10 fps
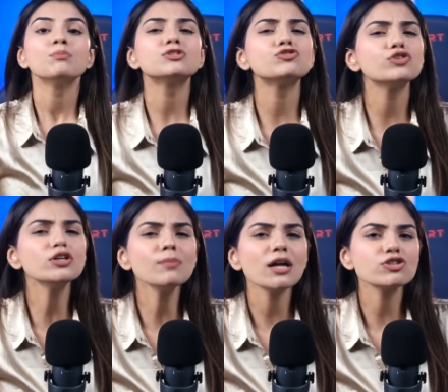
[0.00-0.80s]
But the
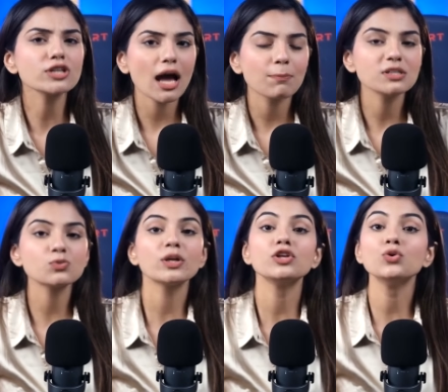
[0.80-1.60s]
real magic happens
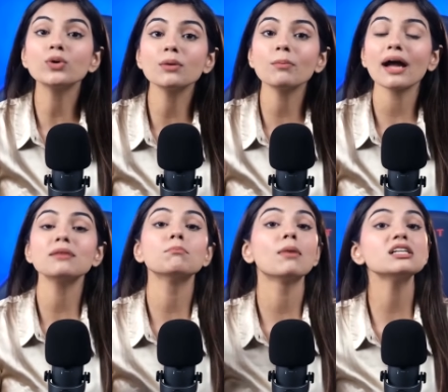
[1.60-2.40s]
when you
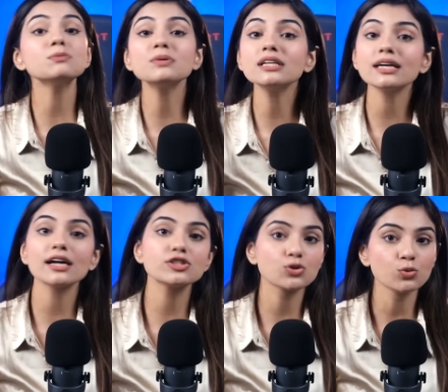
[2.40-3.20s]
combine multiple
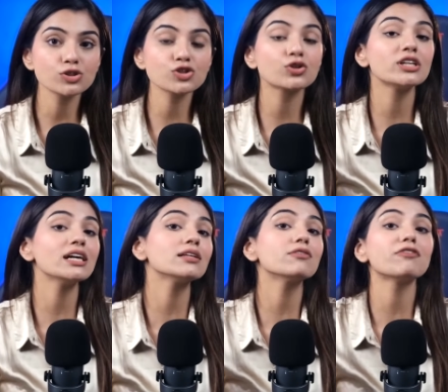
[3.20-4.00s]
AI tools to create the